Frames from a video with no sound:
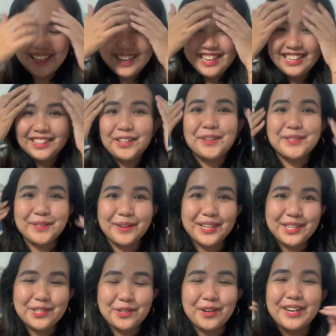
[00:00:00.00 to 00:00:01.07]
long
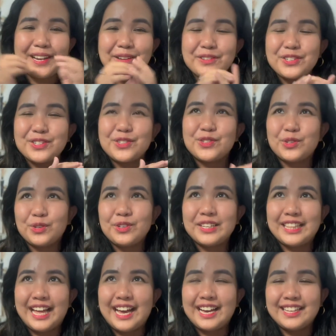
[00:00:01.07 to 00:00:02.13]
story short, I was just so
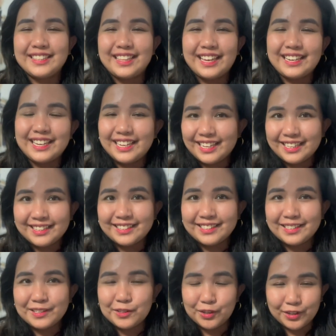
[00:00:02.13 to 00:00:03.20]
glad that it
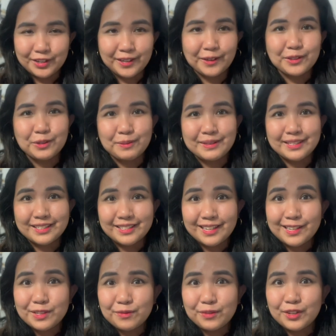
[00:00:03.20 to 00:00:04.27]
turned out to be
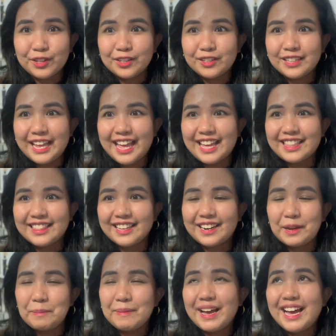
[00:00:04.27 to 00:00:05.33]
successful and that
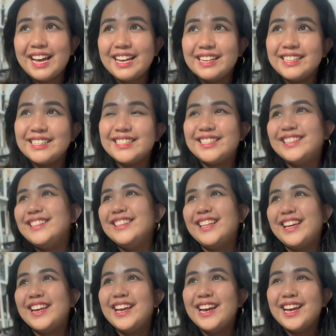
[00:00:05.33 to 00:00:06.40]
I passed, and
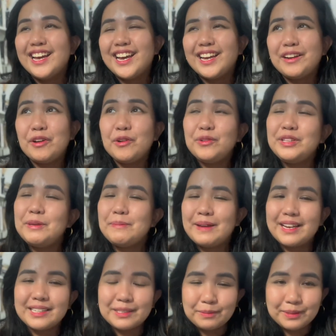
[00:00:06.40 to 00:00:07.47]
that I not only
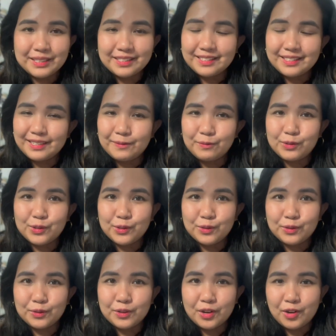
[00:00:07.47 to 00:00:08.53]
passed but seemed
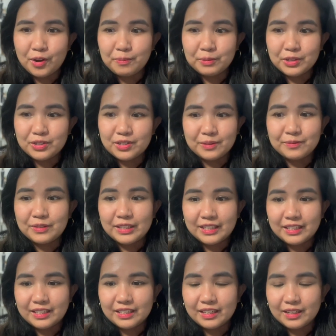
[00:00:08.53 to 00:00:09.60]
to accomplish
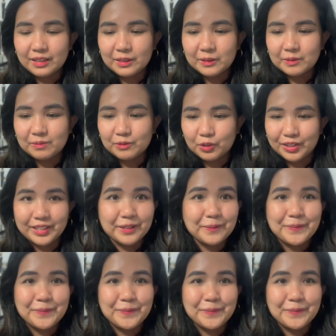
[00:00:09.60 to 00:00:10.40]
something great.